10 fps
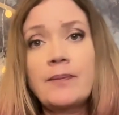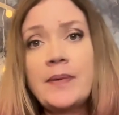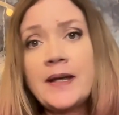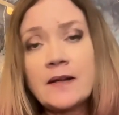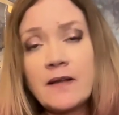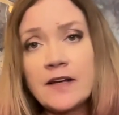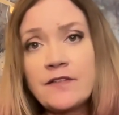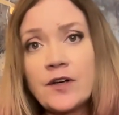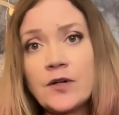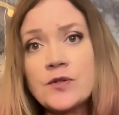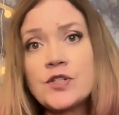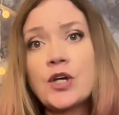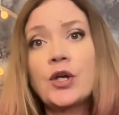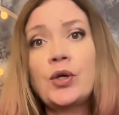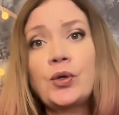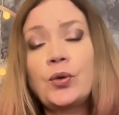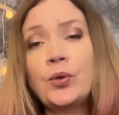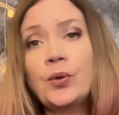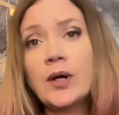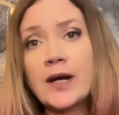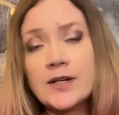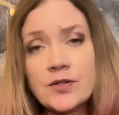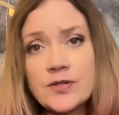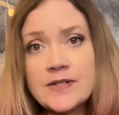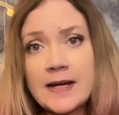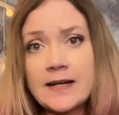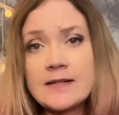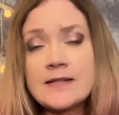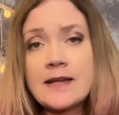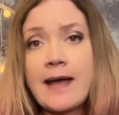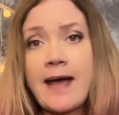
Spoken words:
being a life coach who understands